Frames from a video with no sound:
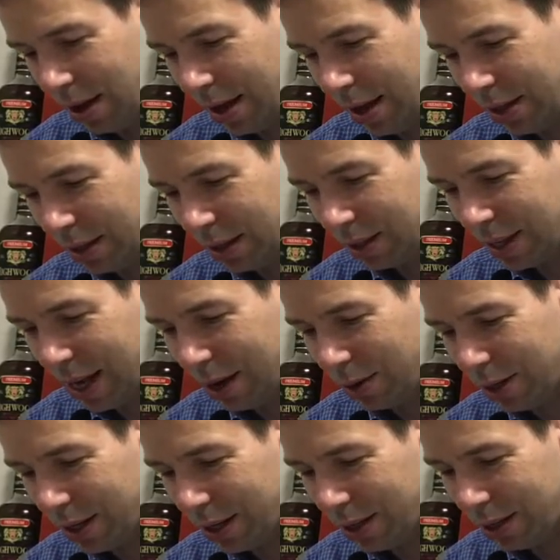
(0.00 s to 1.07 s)
And the
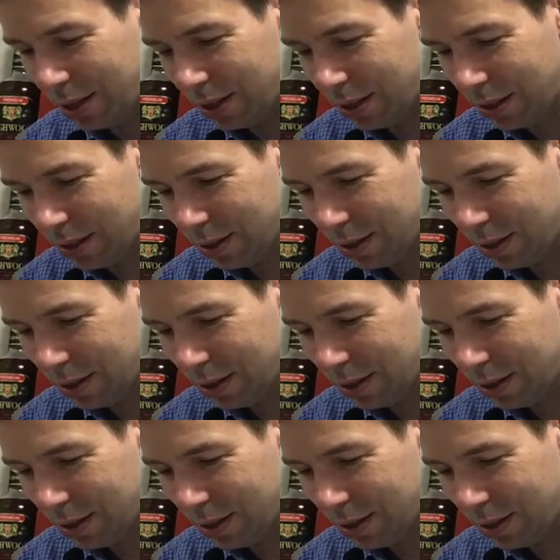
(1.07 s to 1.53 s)
sound is?